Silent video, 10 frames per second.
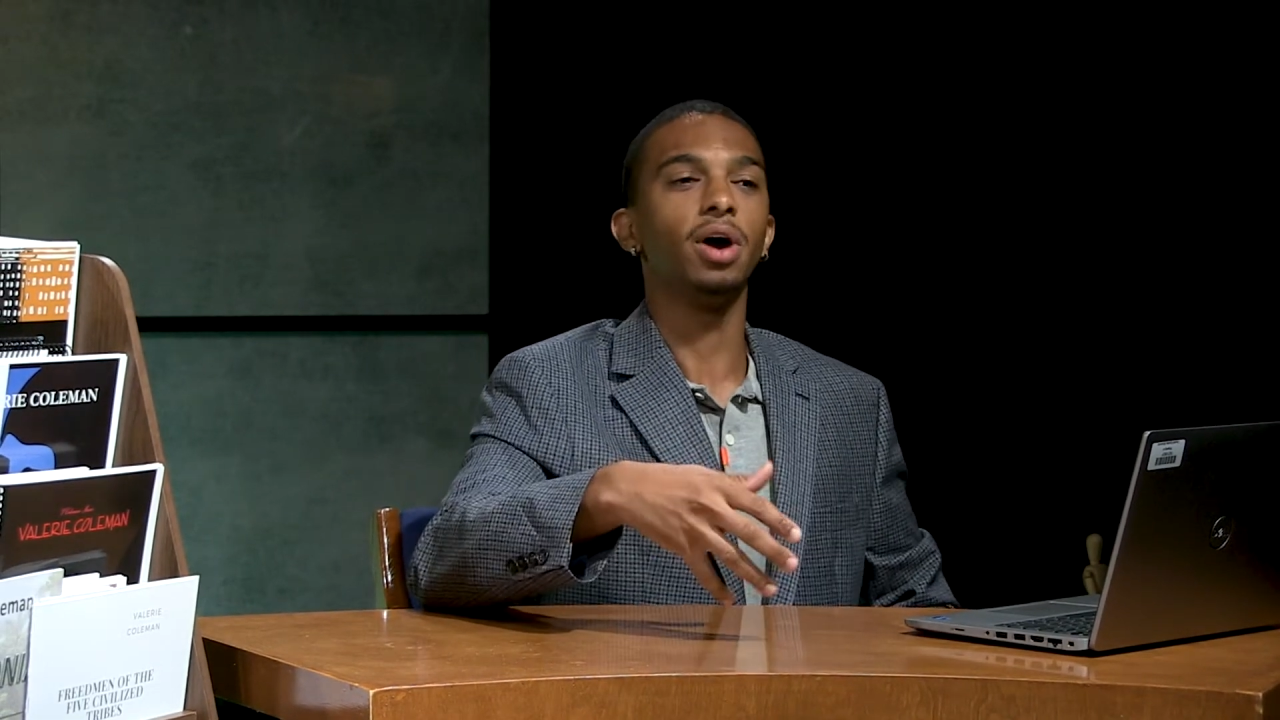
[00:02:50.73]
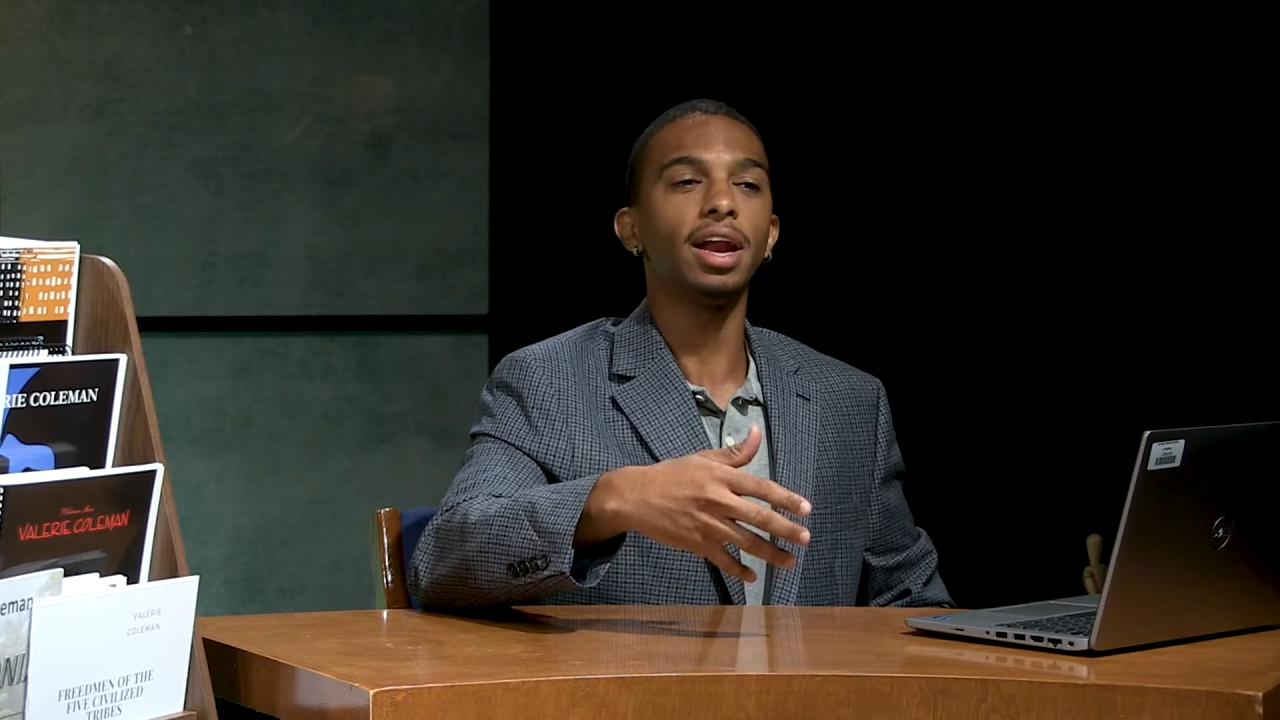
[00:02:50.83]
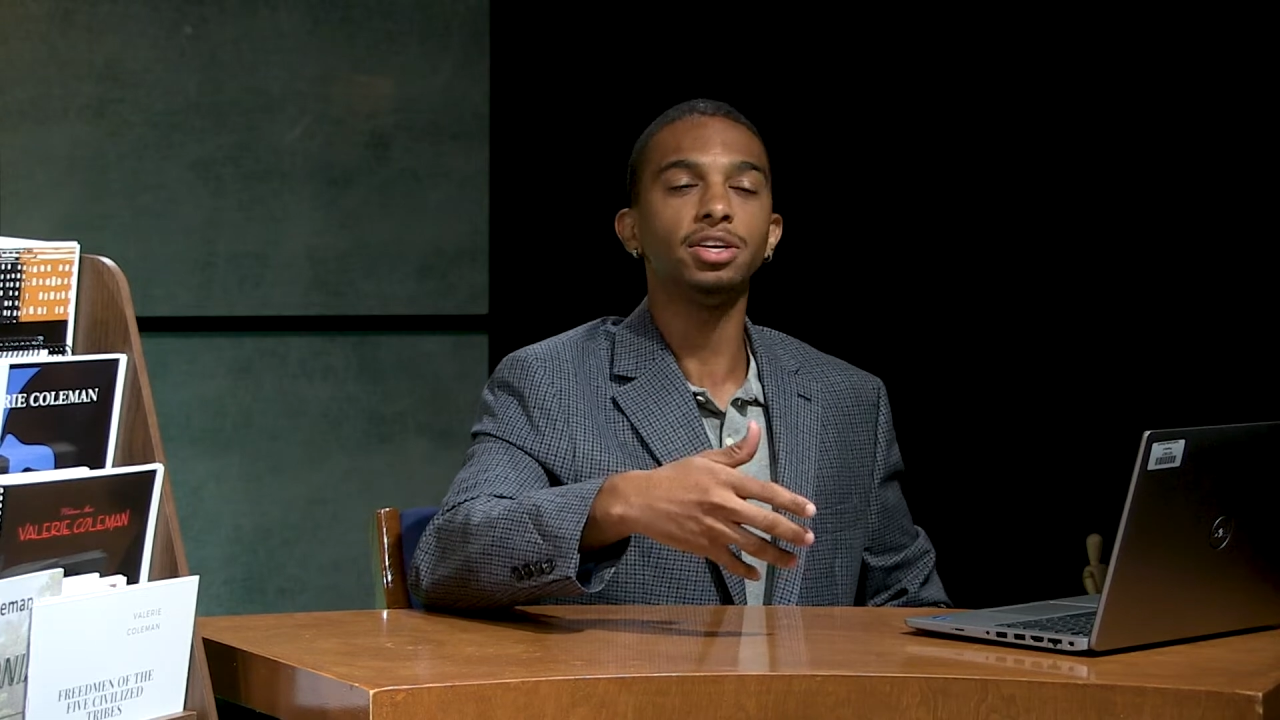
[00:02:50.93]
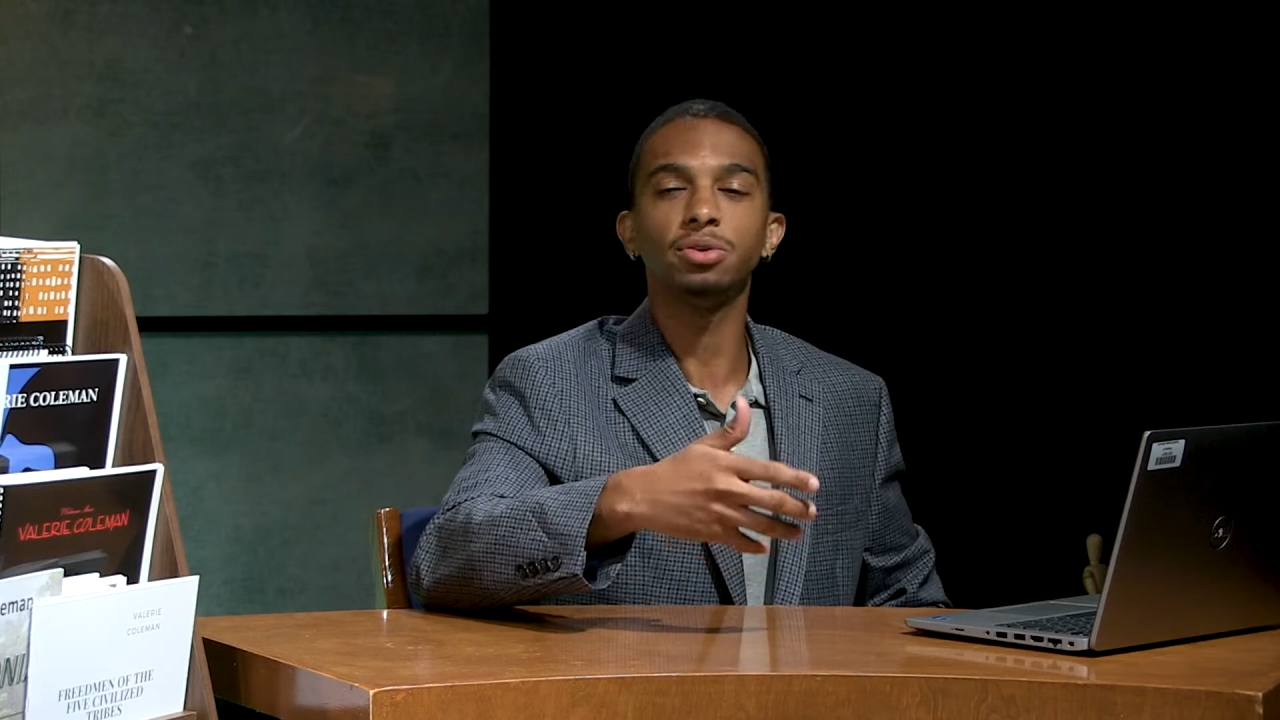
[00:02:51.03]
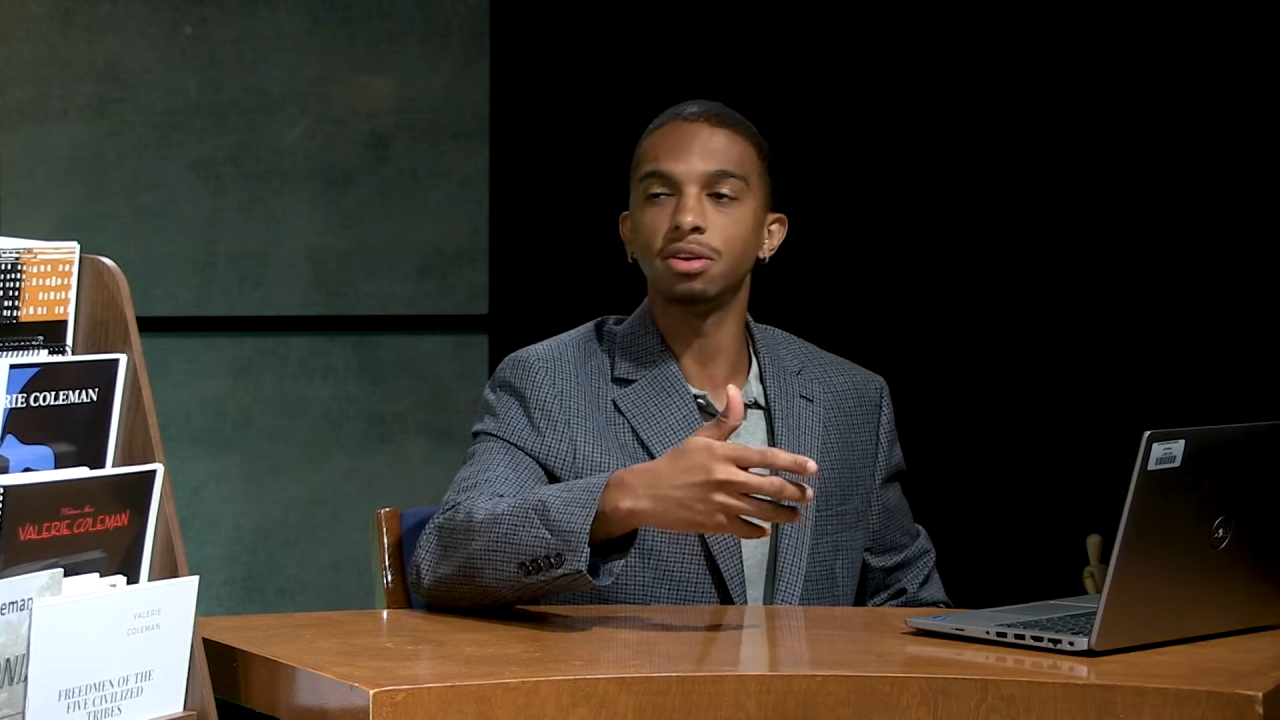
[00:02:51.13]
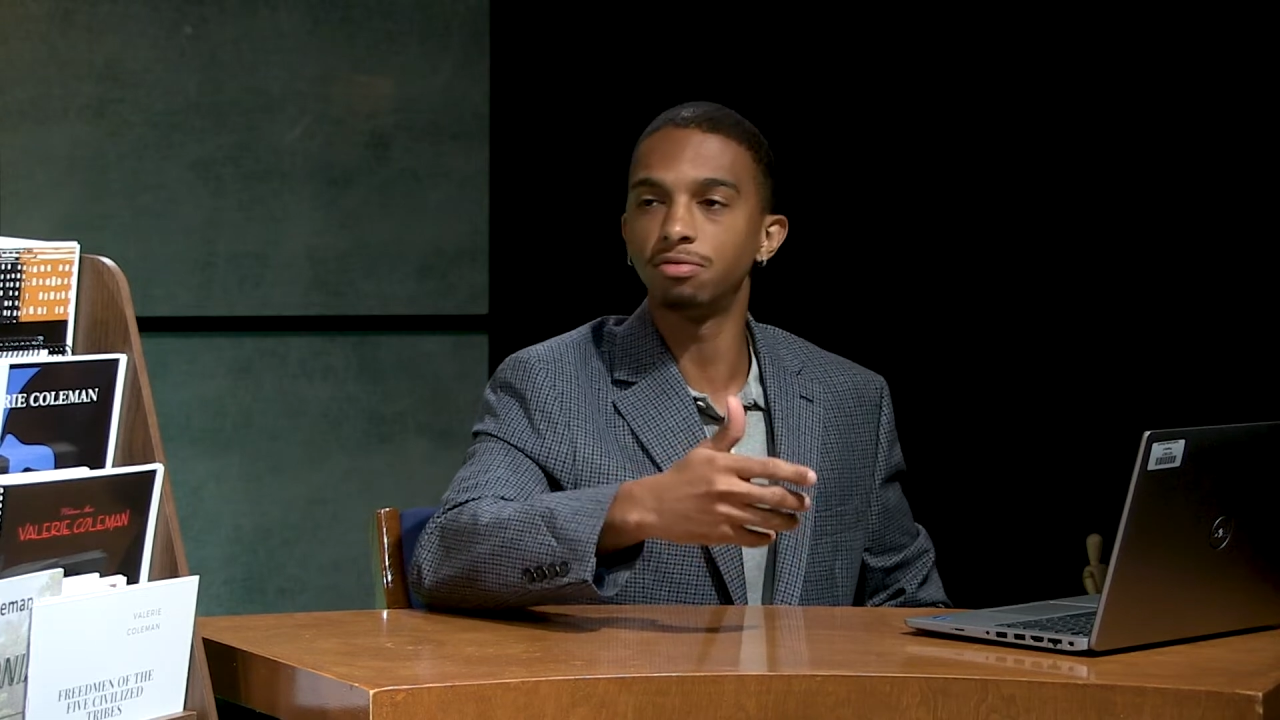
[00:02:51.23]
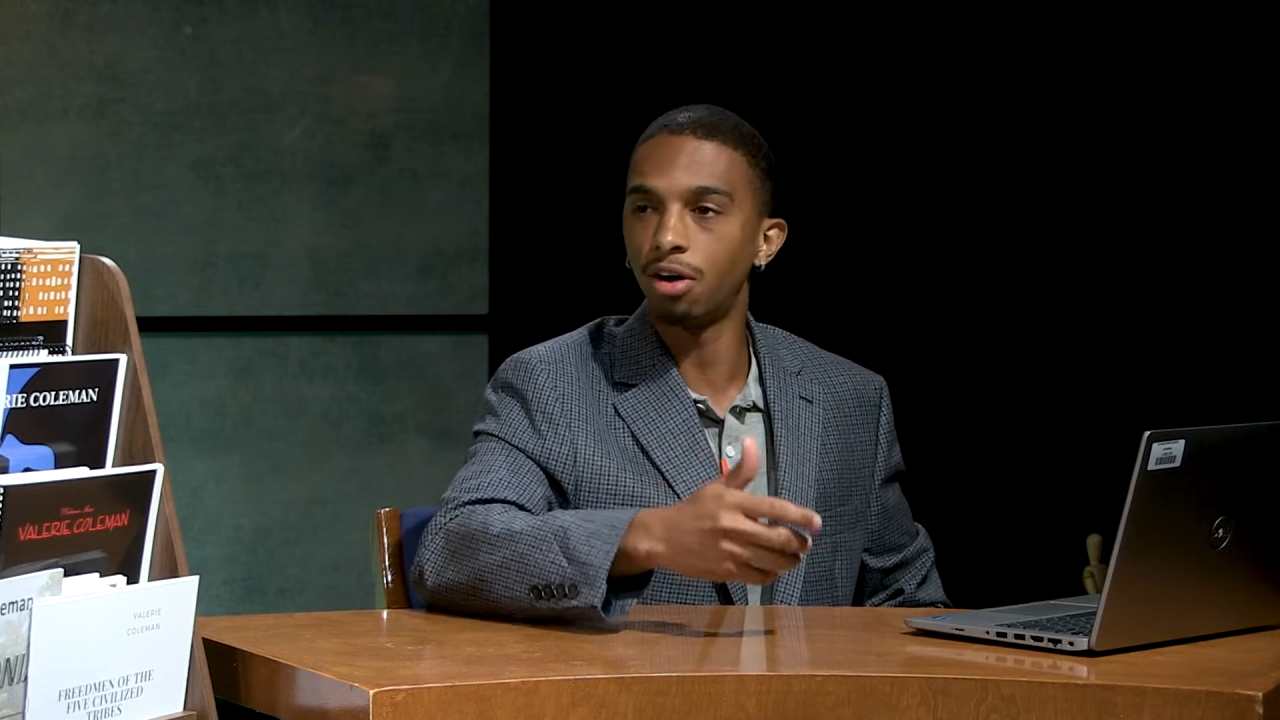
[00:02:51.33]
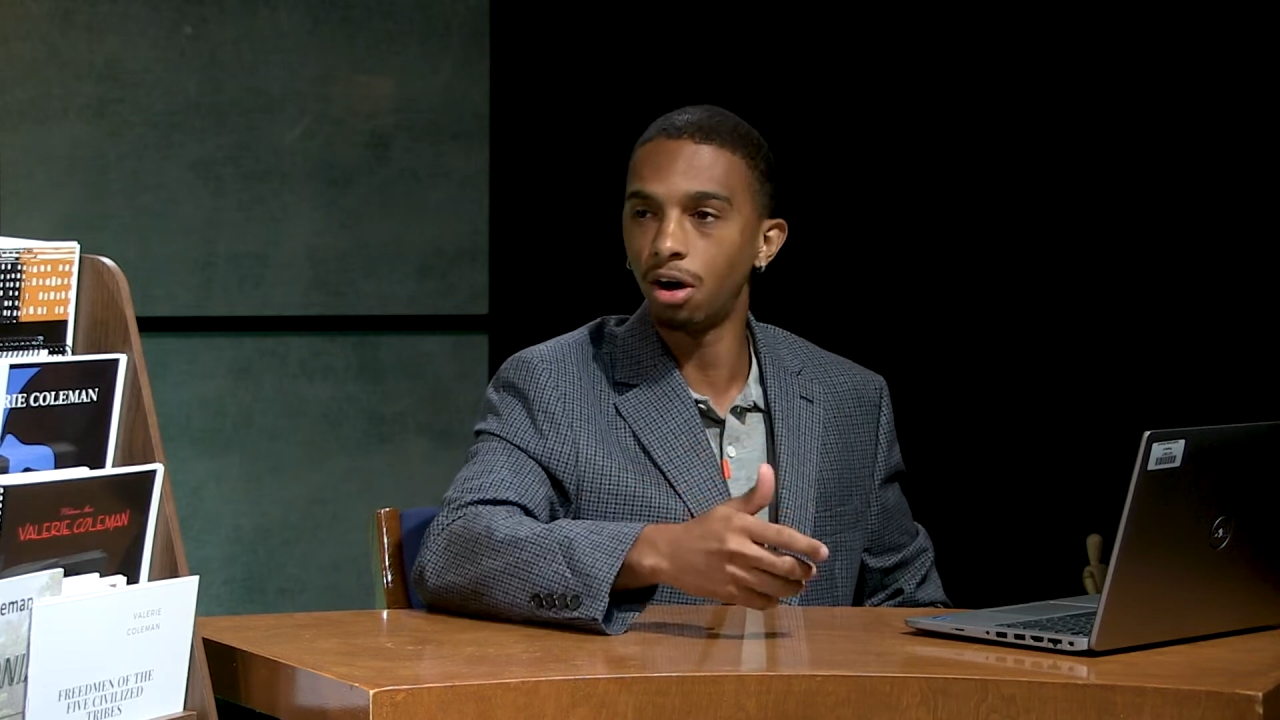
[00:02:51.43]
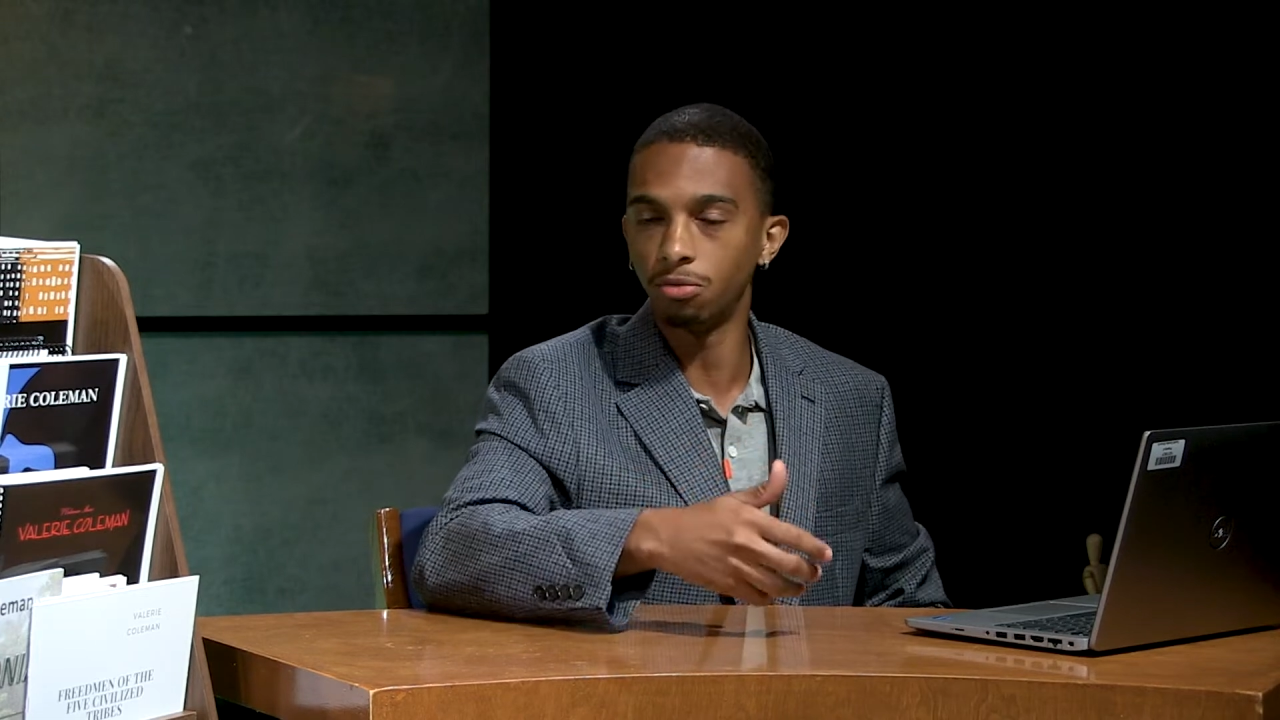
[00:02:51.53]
how did you get involved